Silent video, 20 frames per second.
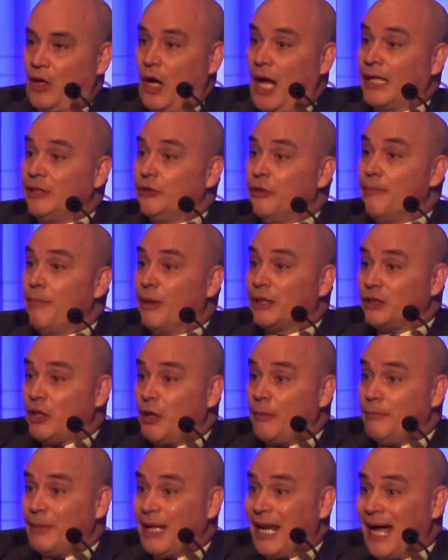and the
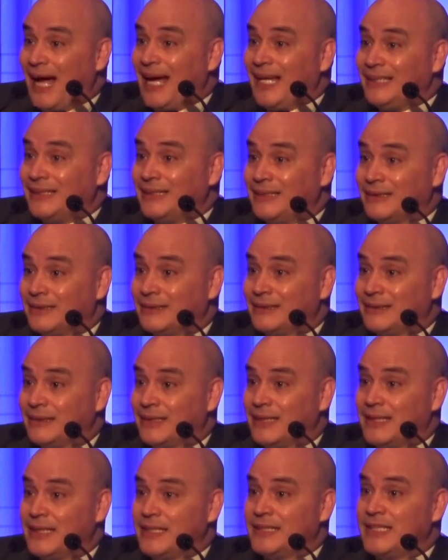bottom line
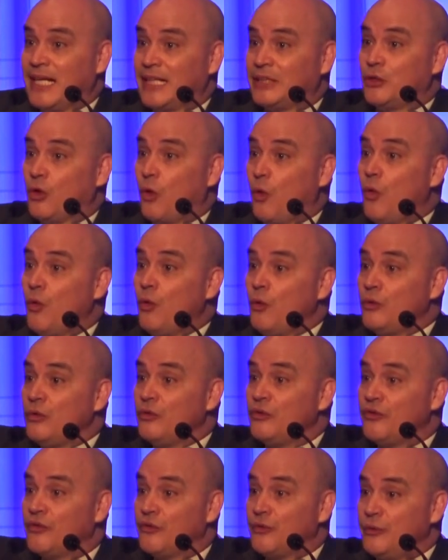is that all
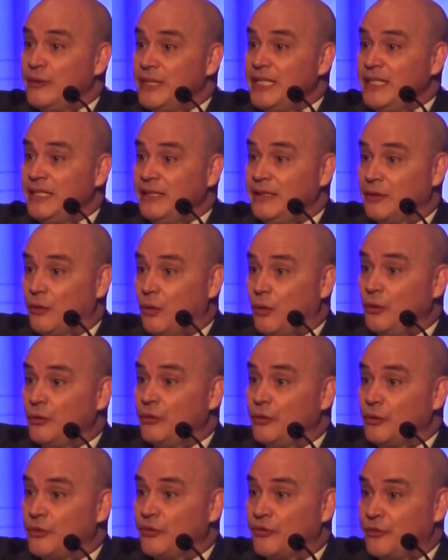
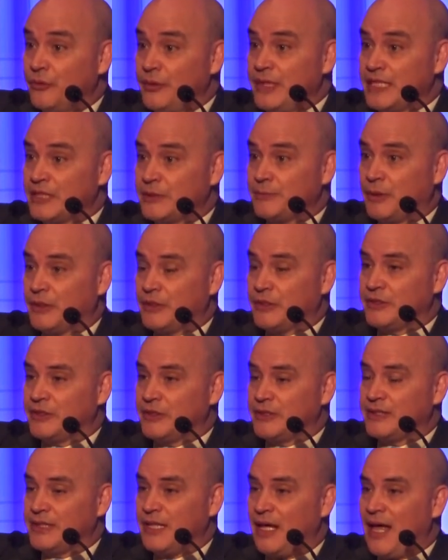those three
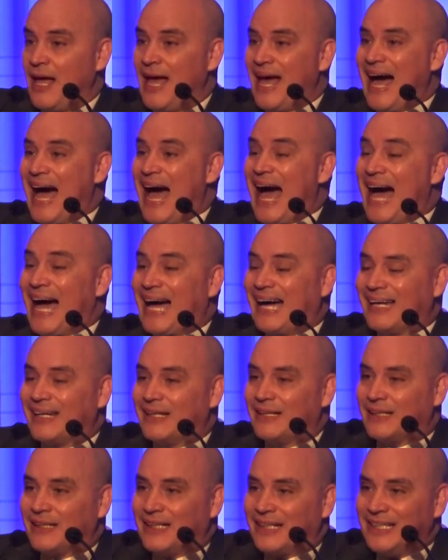experiences are
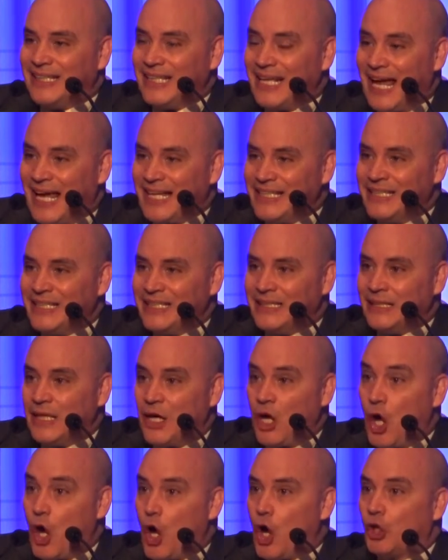
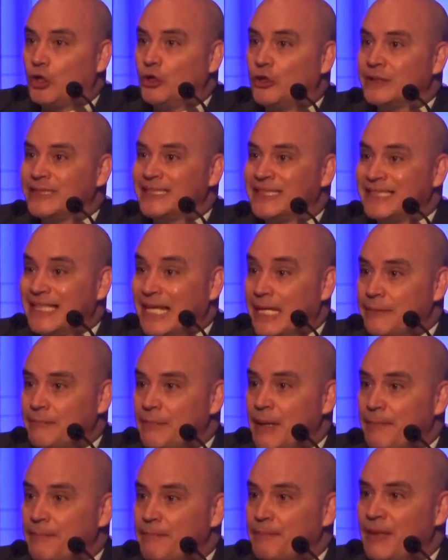relying on the
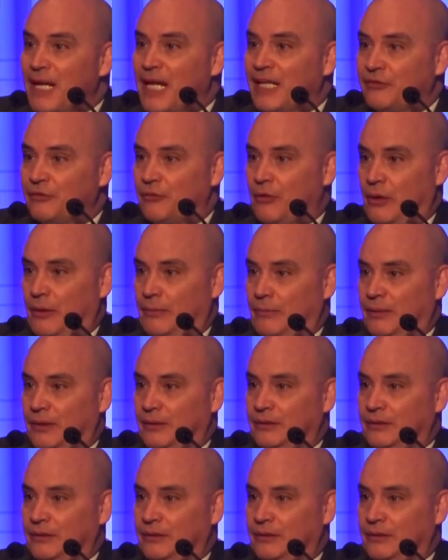same platform,